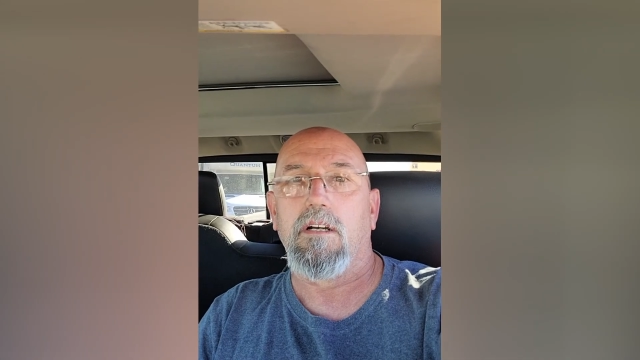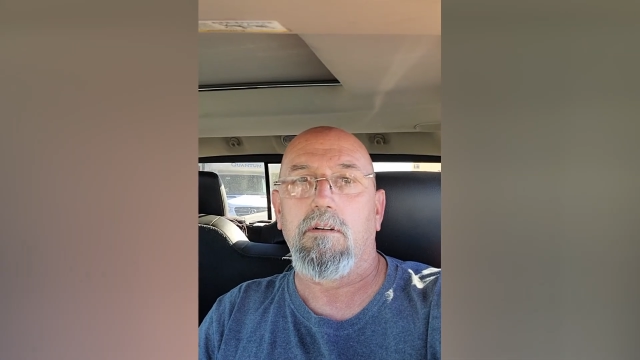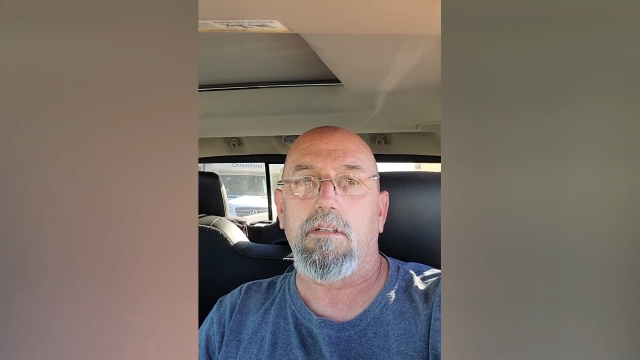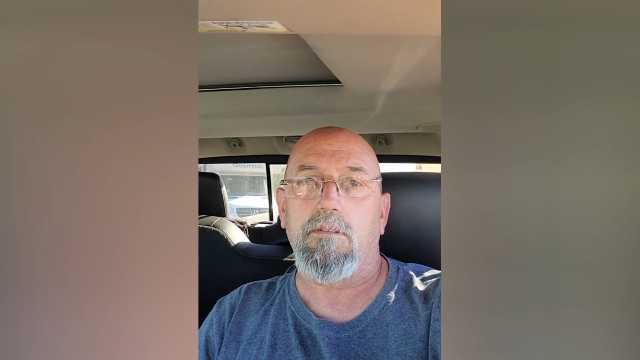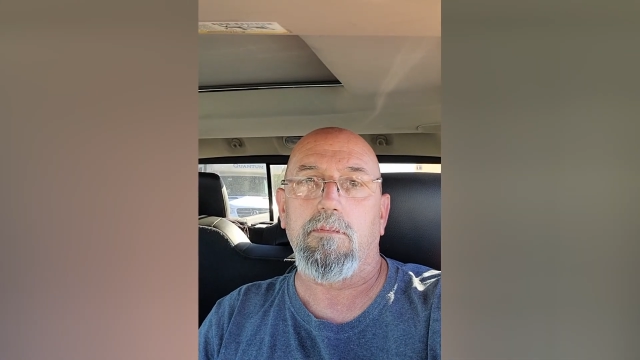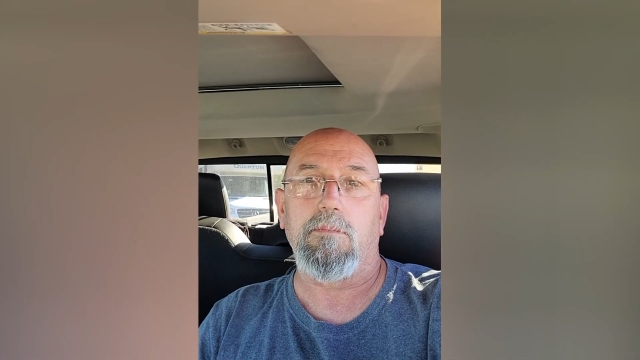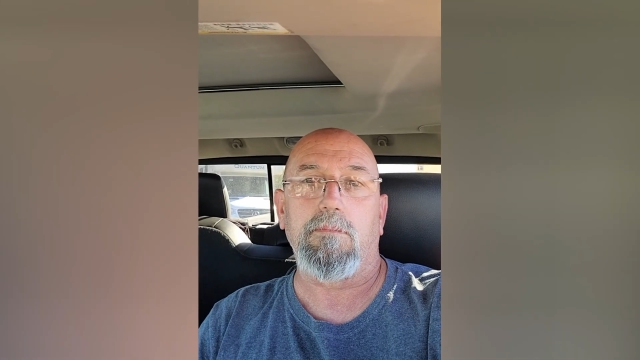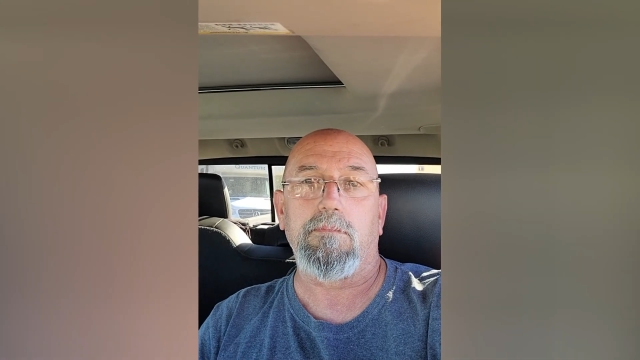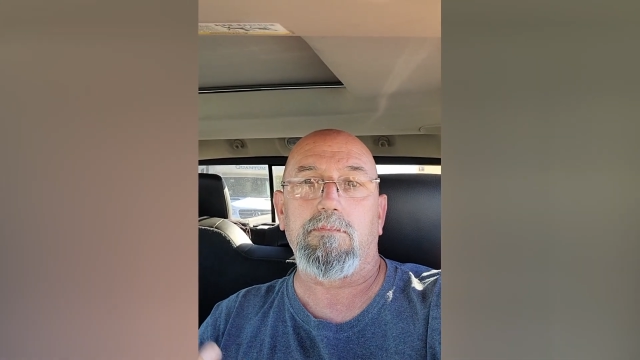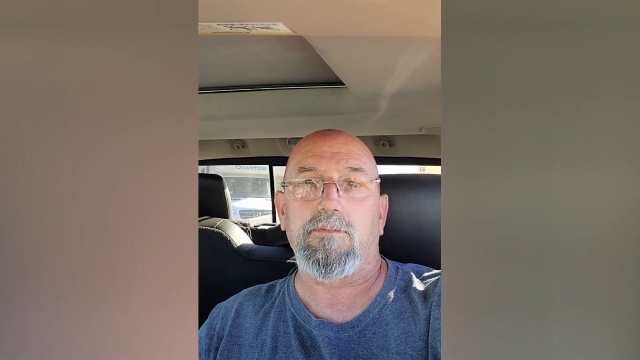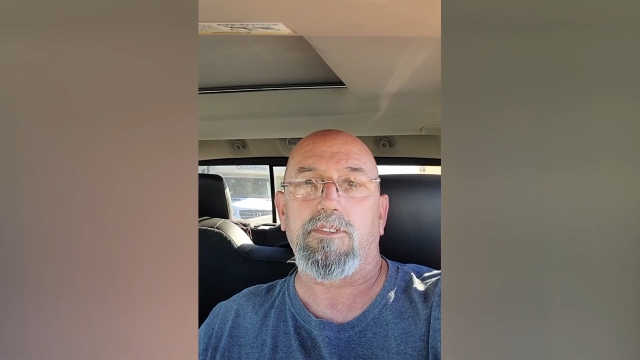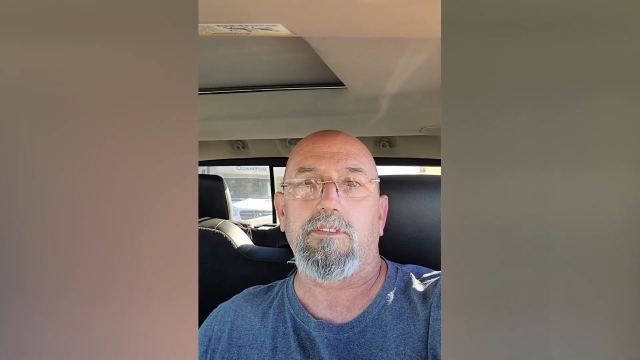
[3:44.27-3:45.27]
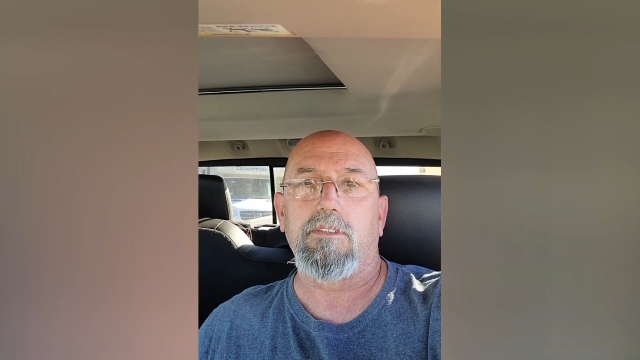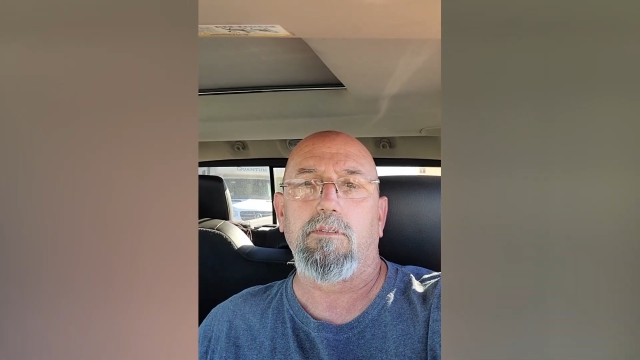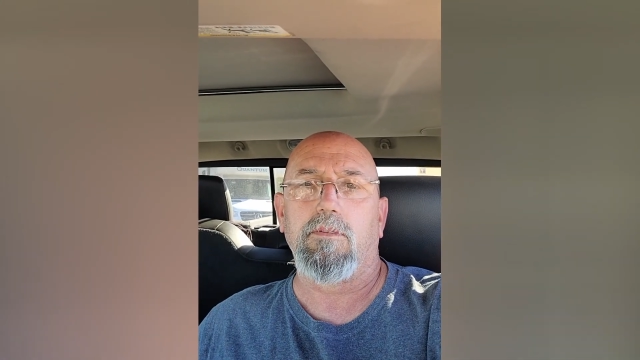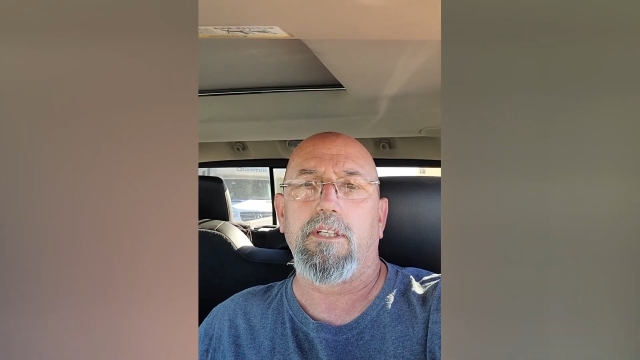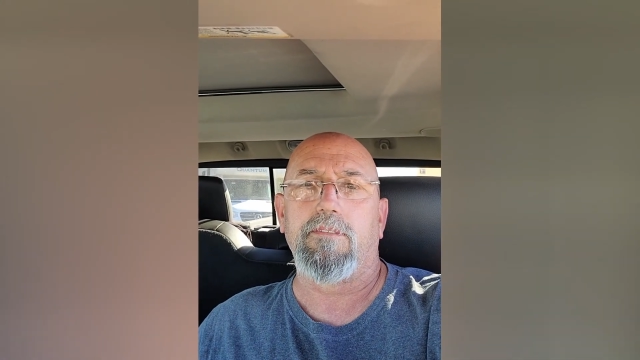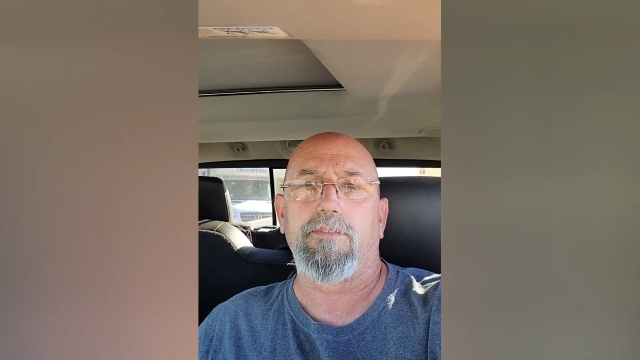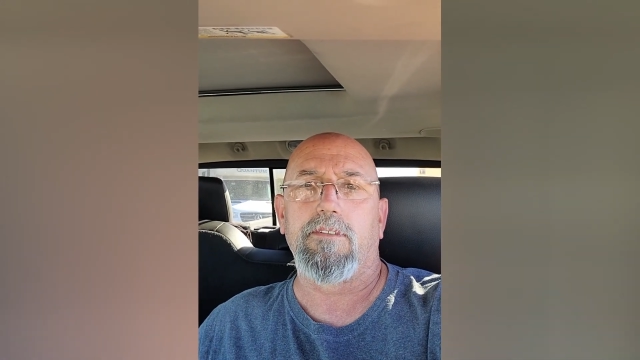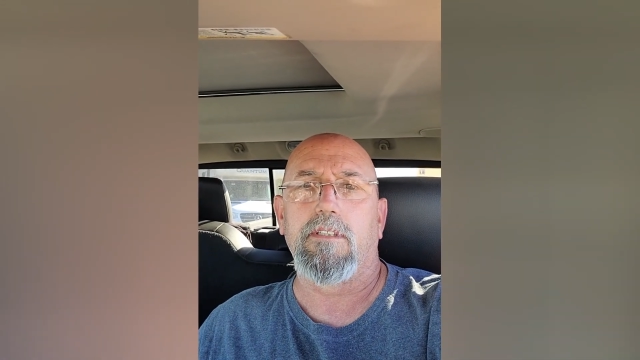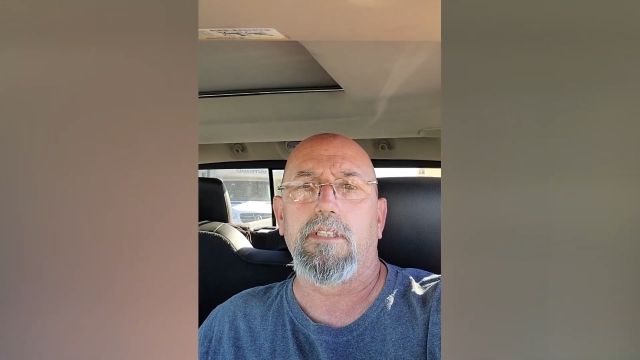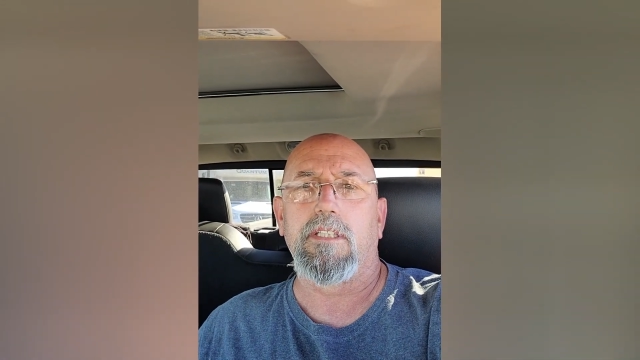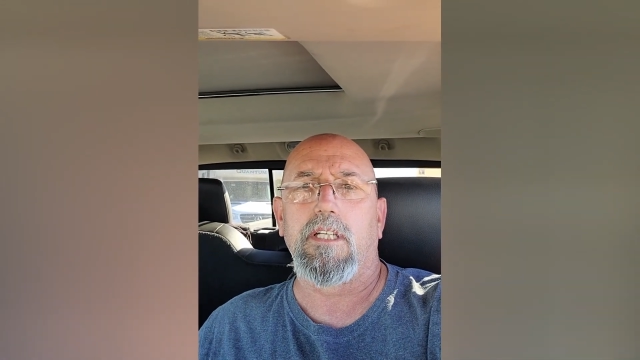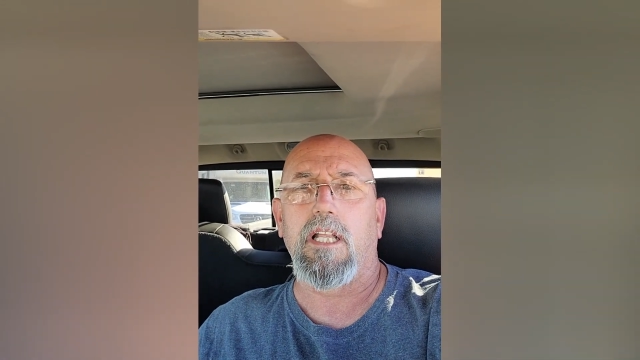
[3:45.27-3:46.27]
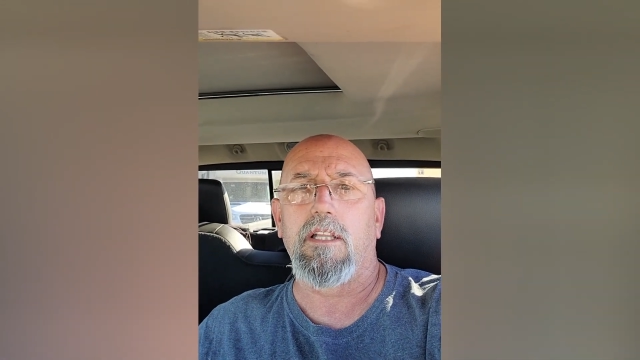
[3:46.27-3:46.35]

Well, still waiting for uh,